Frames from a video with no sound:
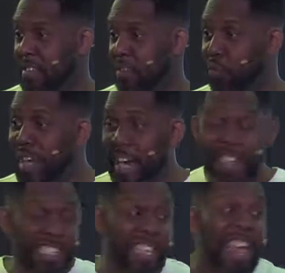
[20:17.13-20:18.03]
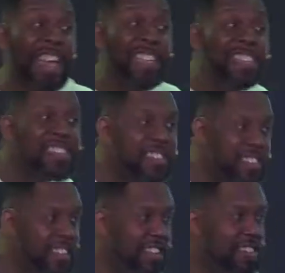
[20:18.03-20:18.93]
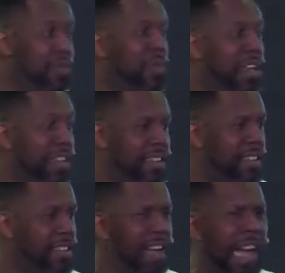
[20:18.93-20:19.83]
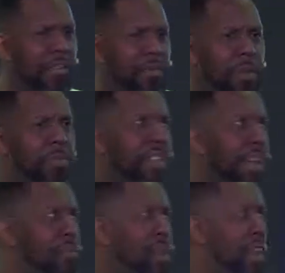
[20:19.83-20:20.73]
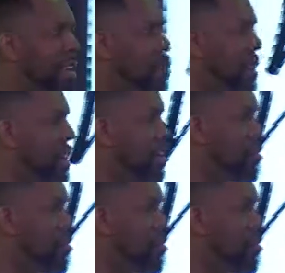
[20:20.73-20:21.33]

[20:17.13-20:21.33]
We got a chance to win. I remember that play where he